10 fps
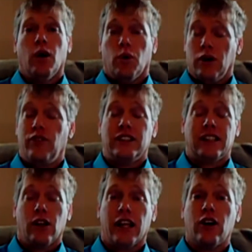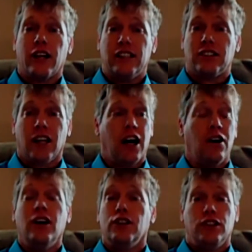Well, if it's illegal against the law,
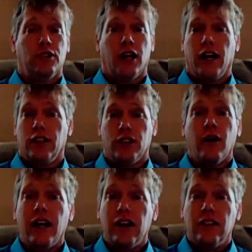do not do it.